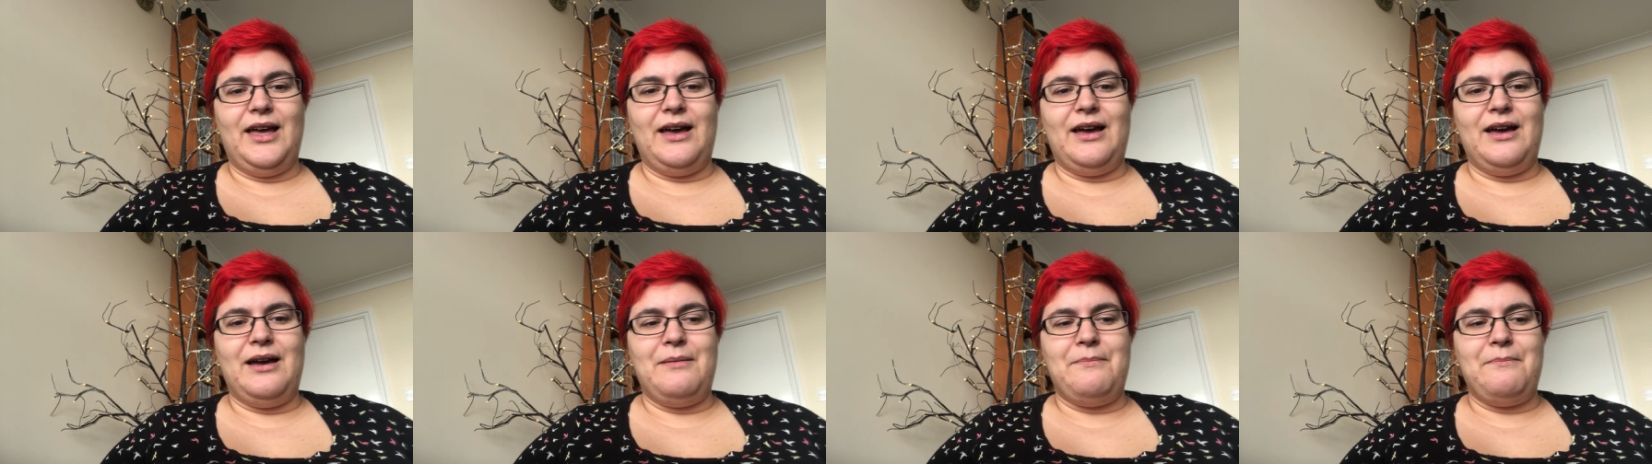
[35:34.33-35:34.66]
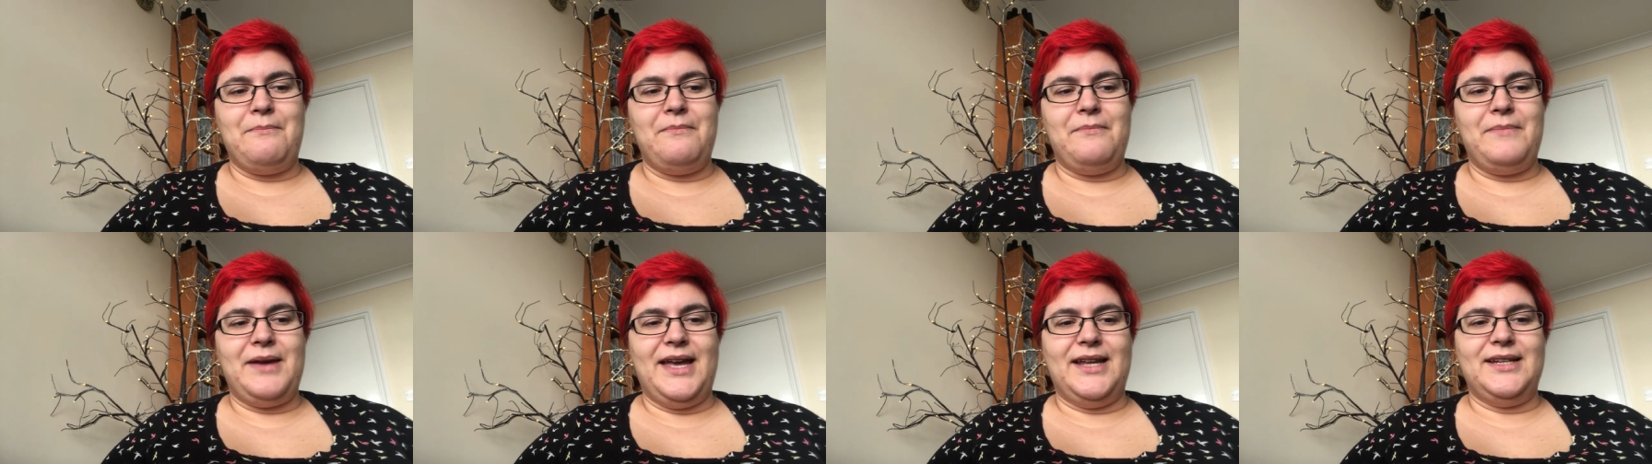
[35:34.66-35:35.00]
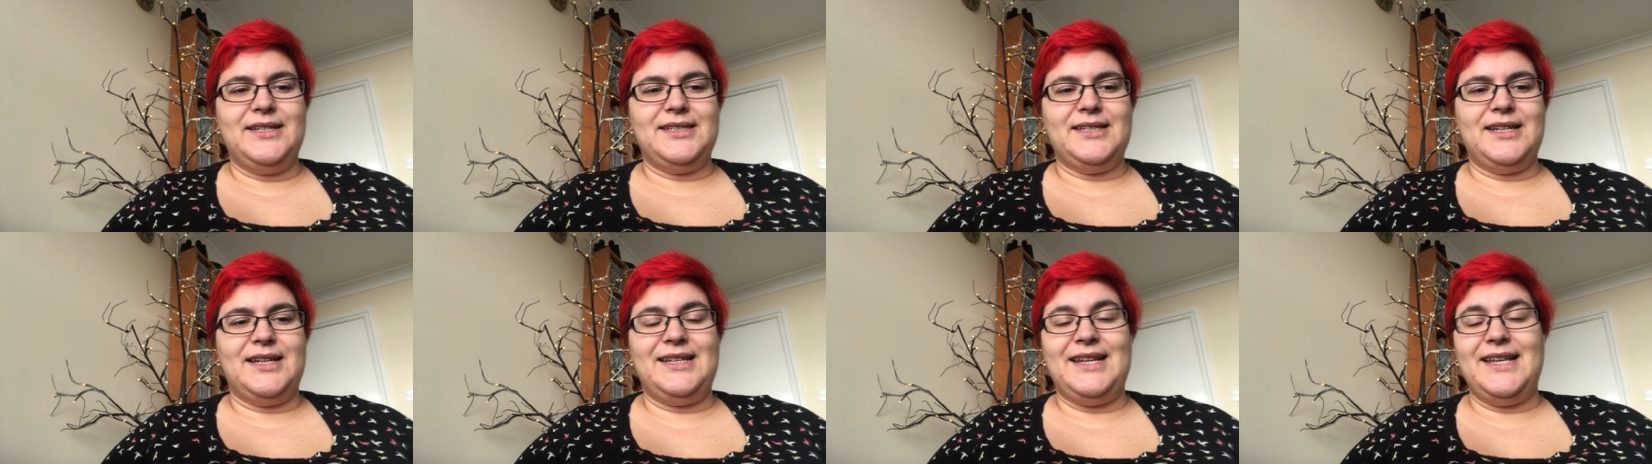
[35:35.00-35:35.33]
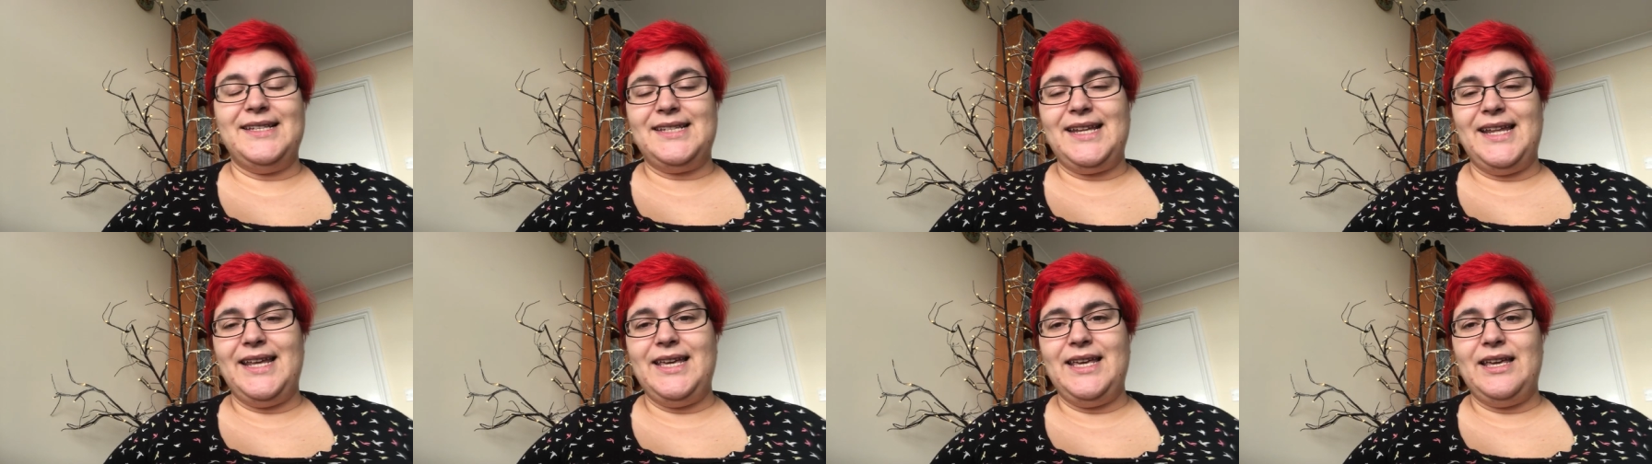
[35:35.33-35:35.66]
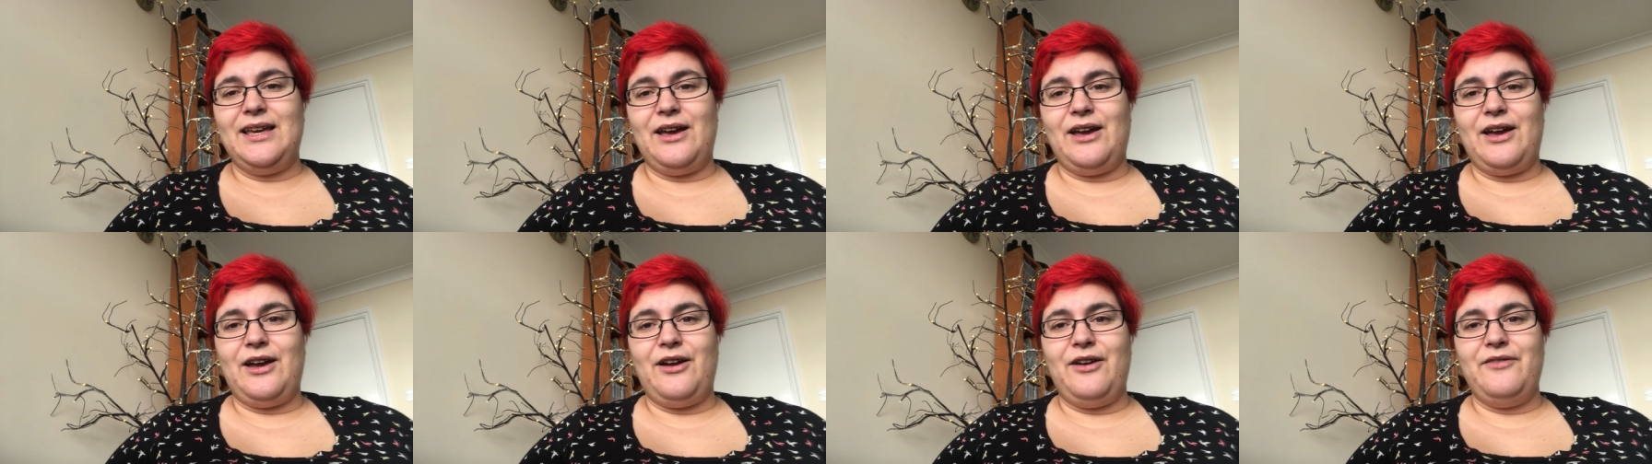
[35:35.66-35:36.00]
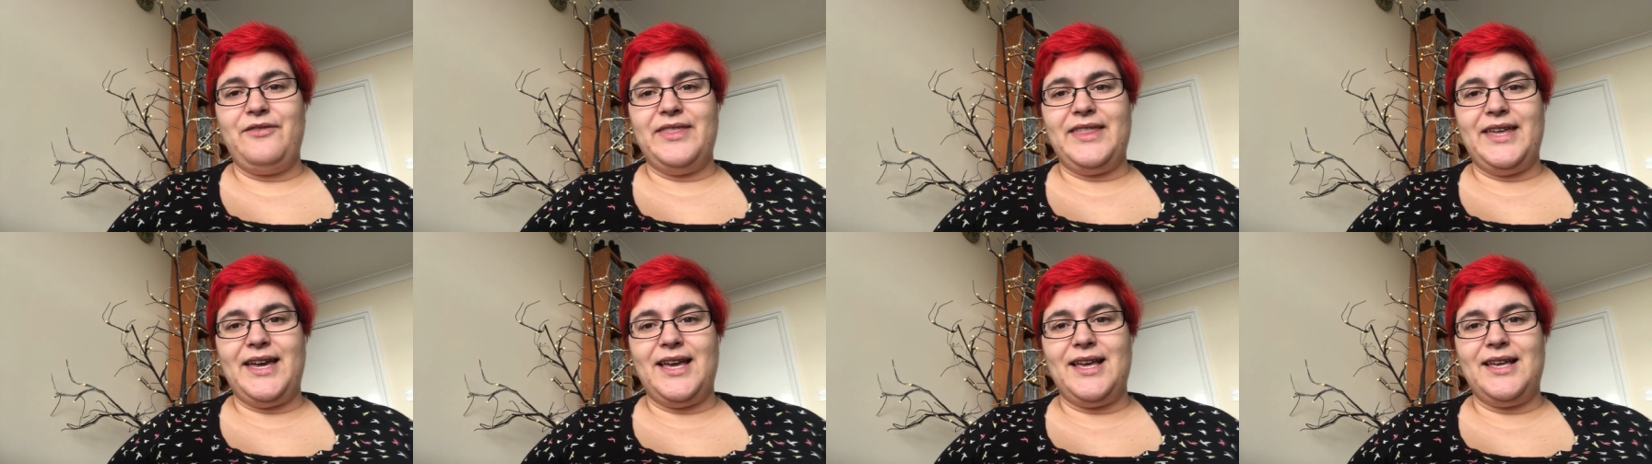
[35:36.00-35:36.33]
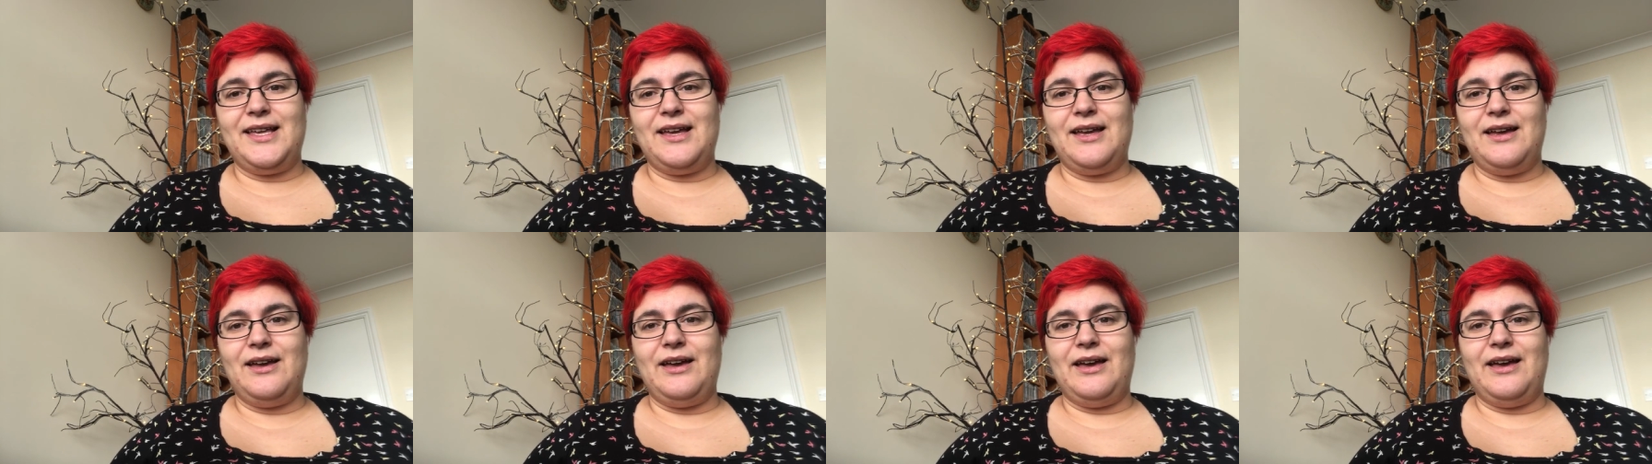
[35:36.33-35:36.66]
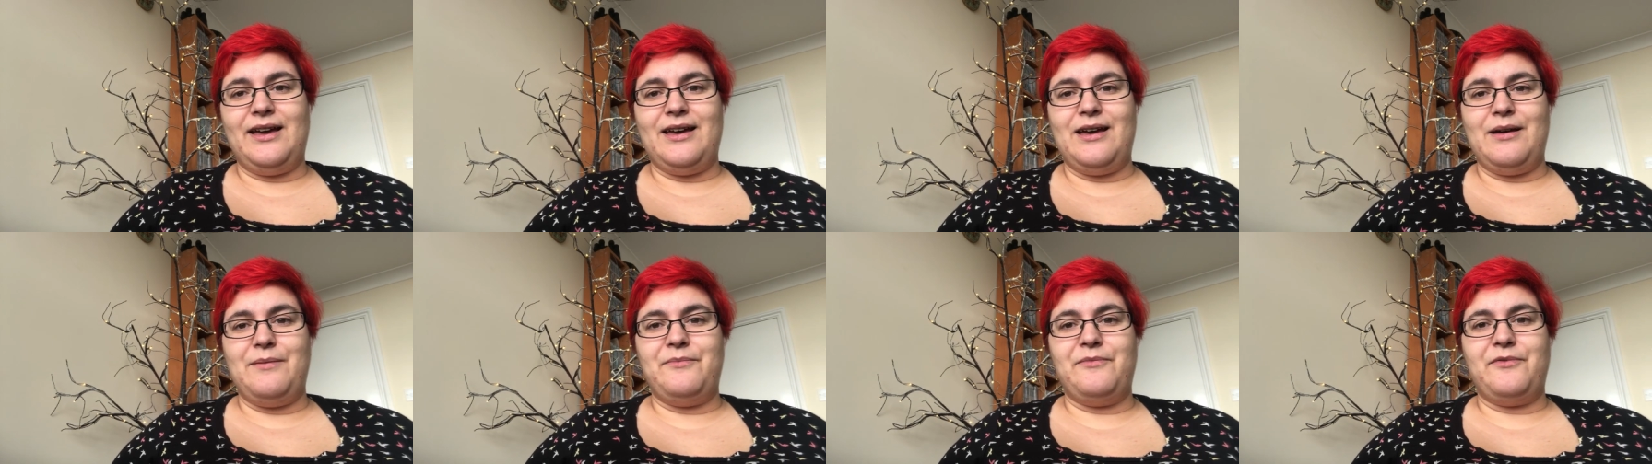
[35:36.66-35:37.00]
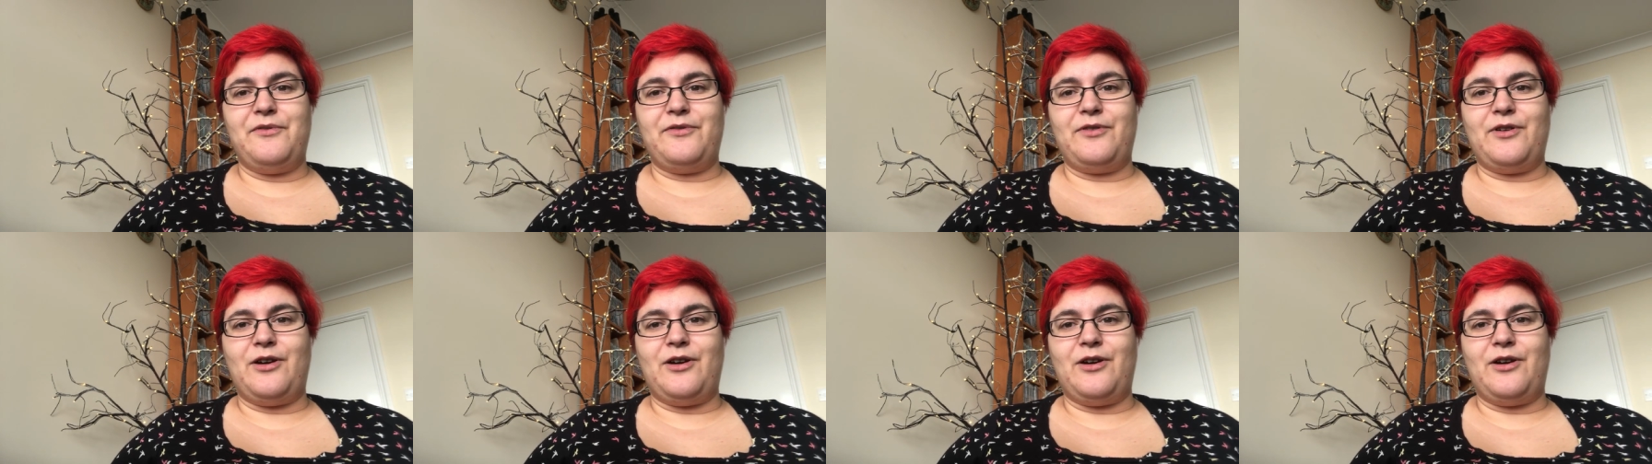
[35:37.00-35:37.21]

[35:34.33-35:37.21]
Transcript: um, met Leslie over there um,